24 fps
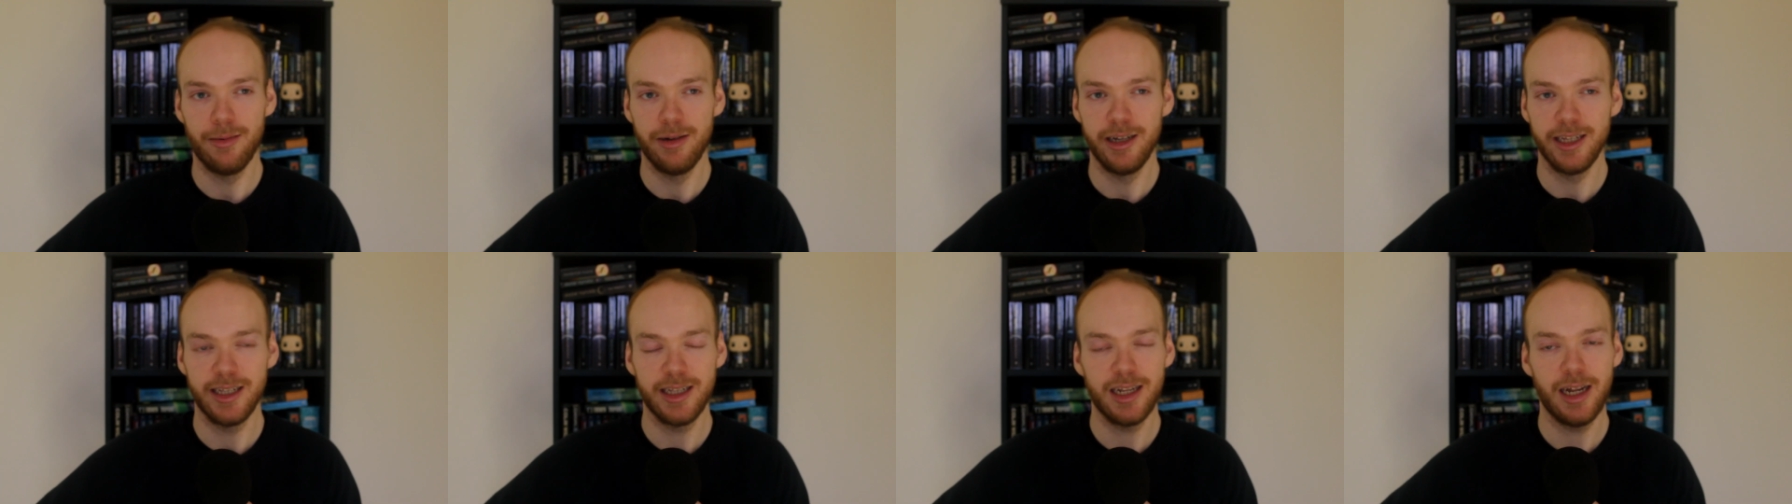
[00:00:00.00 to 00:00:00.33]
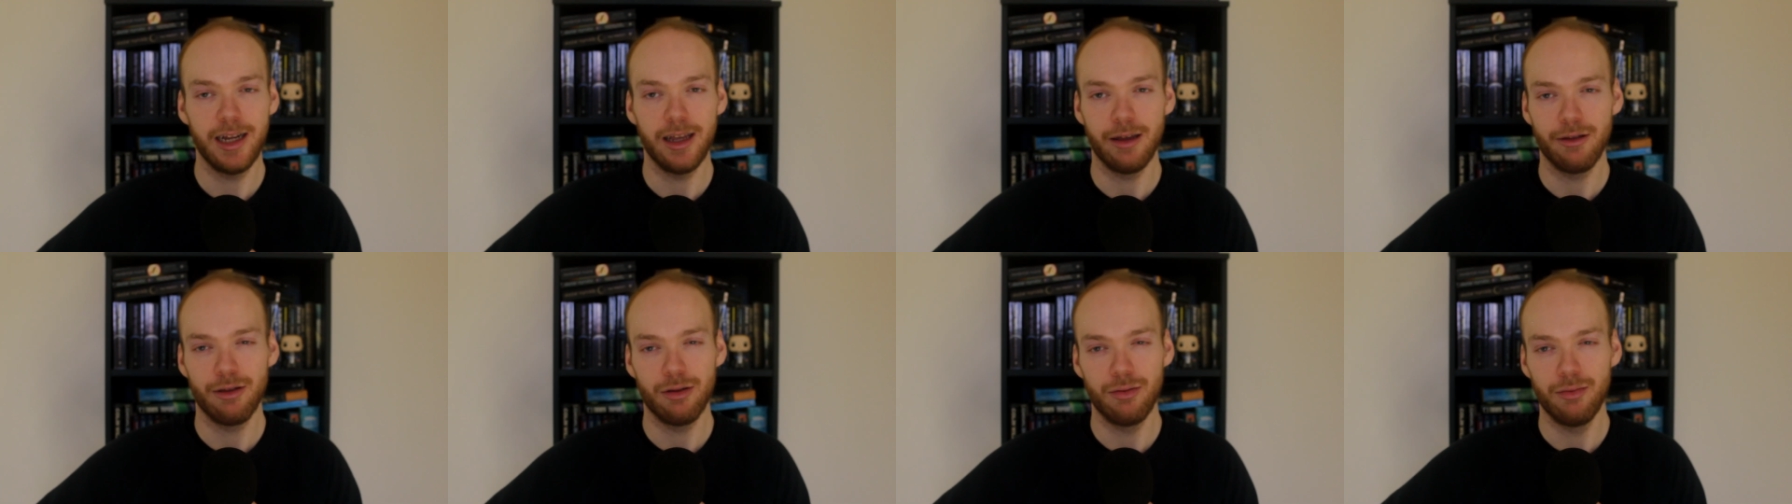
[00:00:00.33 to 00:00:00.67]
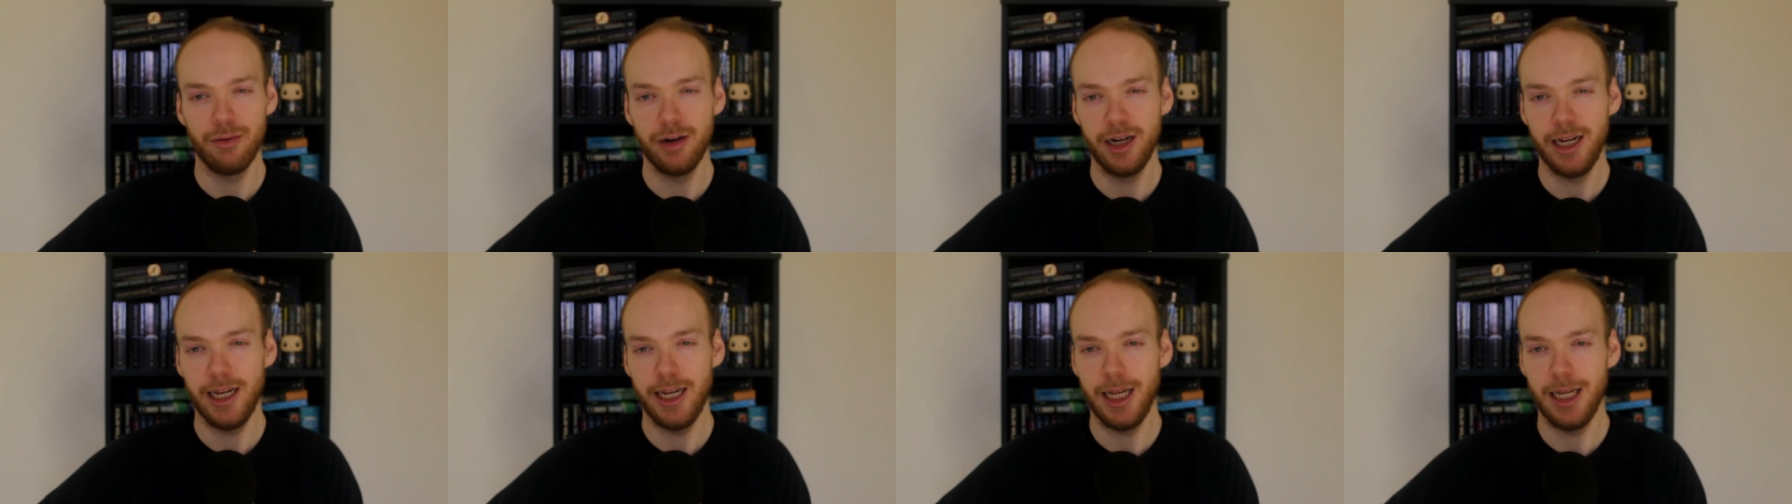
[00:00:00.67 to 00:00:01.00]
It's like
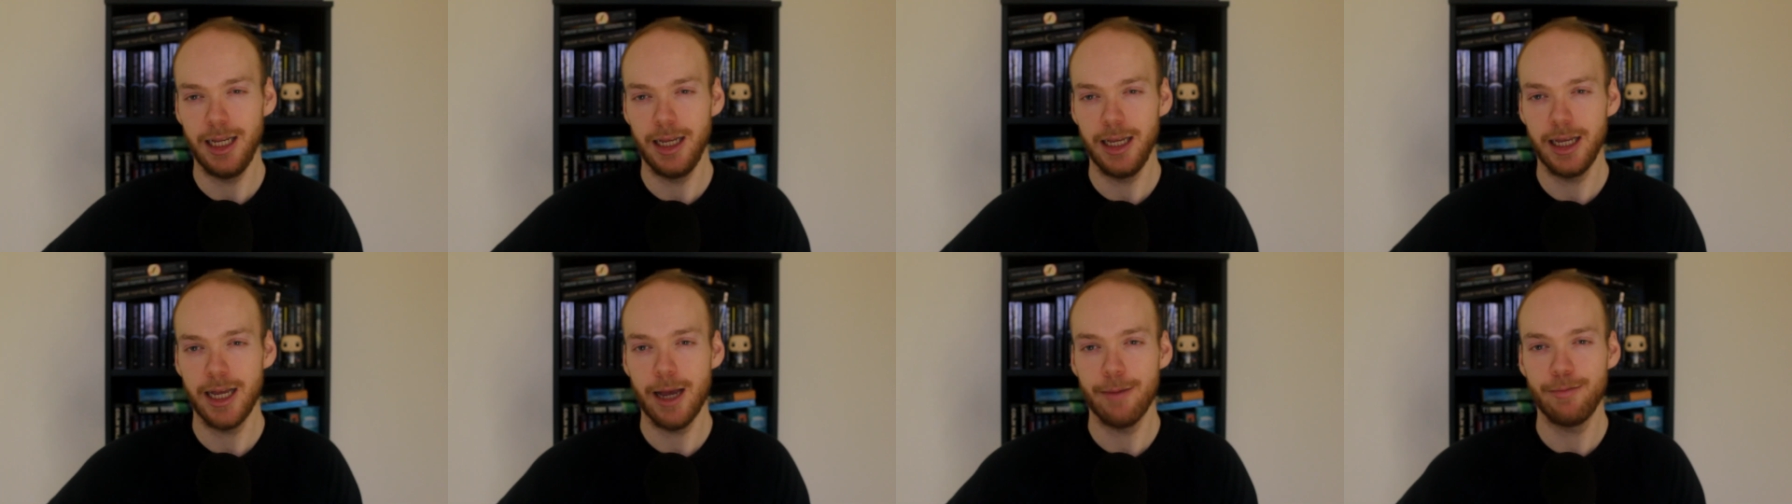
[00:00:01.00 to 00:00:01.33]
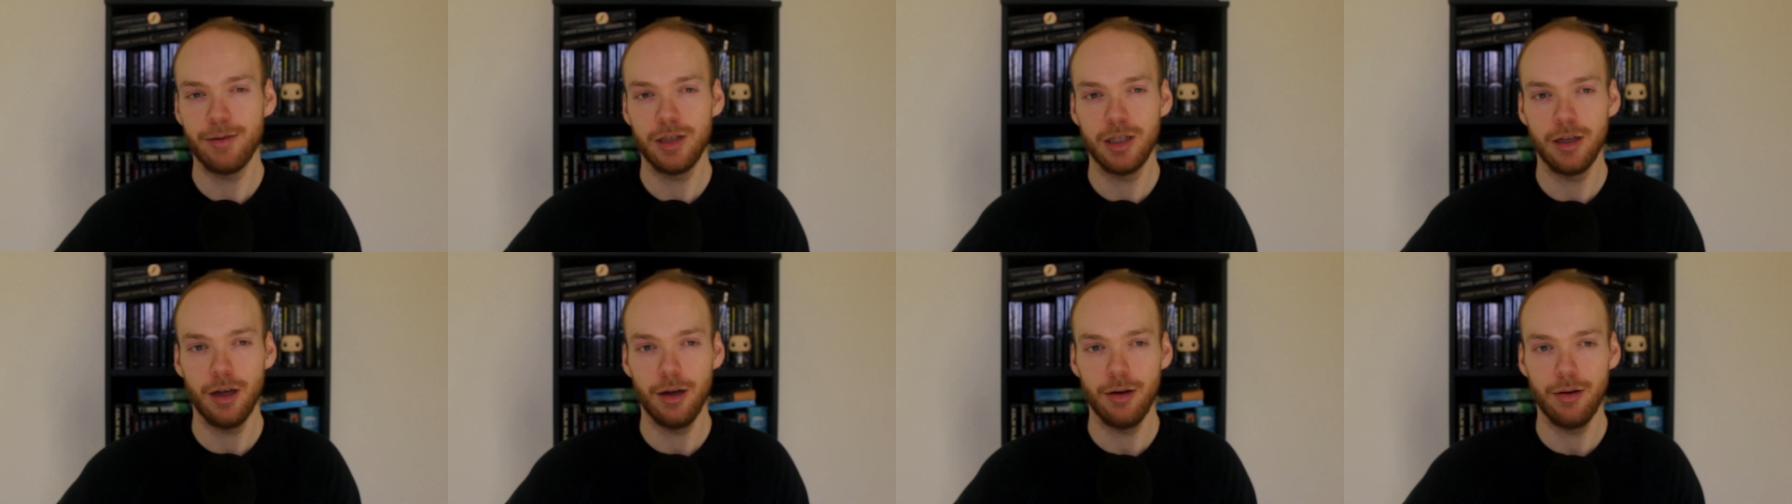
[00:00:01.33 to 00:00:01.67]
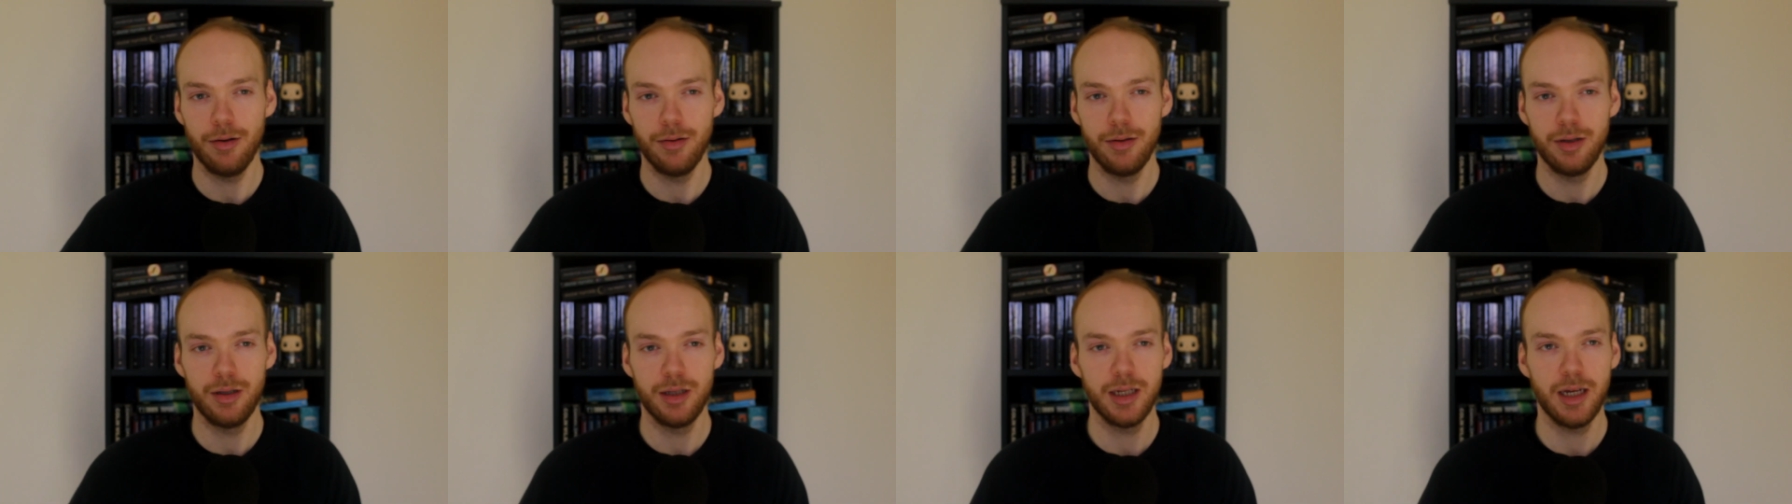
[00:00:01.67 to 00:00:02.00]
3
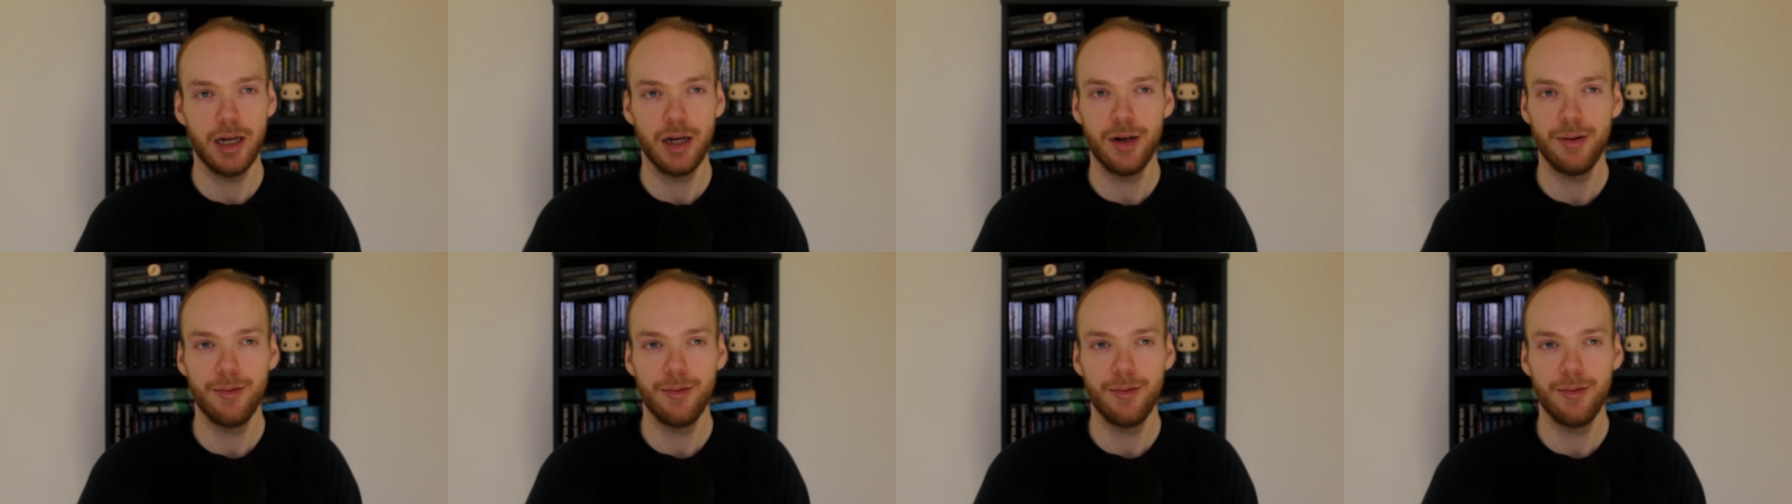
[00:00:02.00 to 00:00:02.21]
episodes,